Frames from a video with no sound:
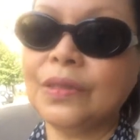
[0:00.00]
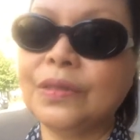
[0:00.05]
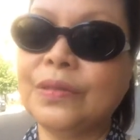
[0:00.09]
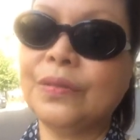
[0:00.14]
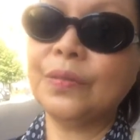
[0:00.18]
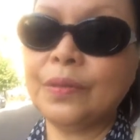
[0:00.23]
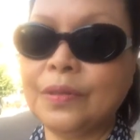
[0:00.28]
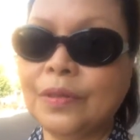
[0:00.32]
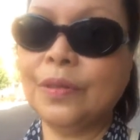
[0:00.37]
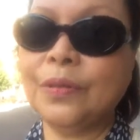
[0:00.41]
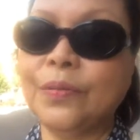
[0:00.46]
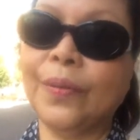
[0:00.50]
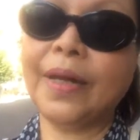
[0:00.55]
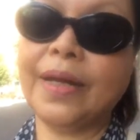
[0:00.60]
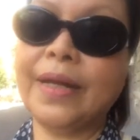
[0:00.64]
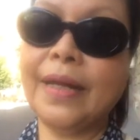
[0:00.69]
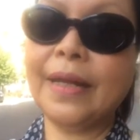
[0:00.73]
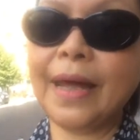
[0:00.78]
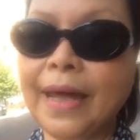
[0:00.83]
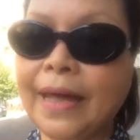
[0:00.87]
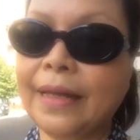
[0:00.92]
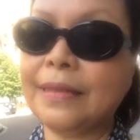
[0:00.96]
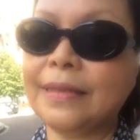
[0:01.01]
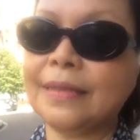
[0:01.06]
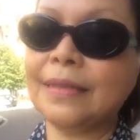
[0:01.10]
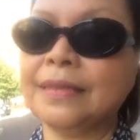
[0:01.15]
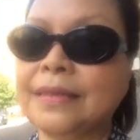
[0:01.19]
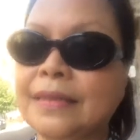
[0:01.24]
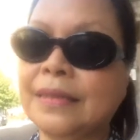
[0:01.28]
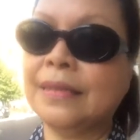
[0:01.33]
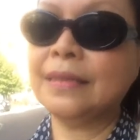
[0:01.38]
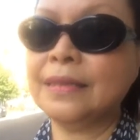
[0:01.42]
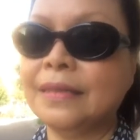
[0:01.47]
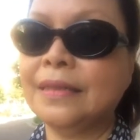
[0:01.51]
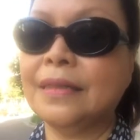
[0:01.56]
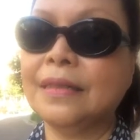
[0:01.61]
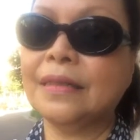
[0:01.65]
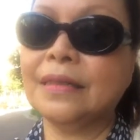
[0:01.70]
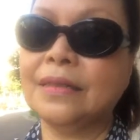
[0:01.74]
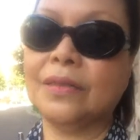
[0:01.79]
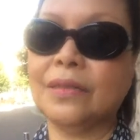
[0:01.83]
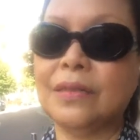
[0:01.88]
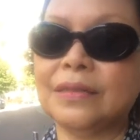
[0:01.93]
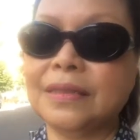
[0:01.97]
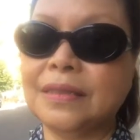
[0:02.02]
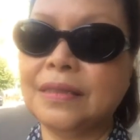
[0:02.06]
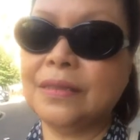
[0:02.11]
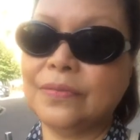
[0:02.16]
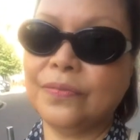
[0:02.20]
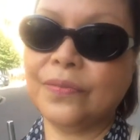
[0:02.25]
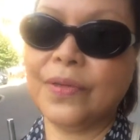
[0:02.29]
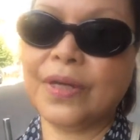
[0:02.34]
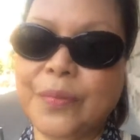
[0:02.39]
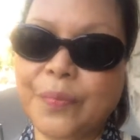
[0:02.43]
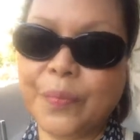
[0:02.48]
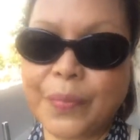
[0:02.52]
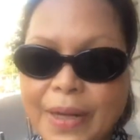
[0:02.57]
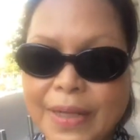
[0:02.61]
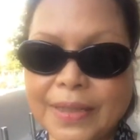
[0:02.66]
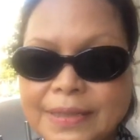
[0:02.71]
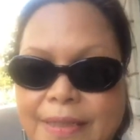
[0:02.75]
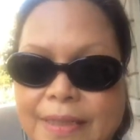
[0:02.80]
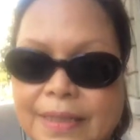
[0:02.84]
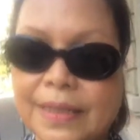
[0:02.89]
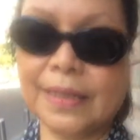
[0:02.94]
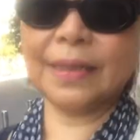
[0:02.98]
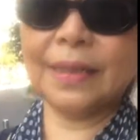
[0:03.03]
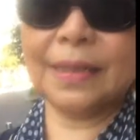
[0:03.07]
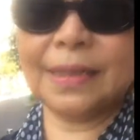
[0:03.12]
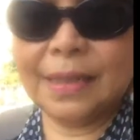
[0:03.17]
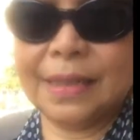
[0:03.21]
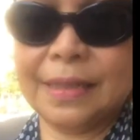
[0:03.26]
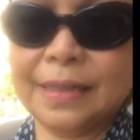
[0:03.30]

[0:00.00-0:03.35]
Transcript: you wear that because it's very practical.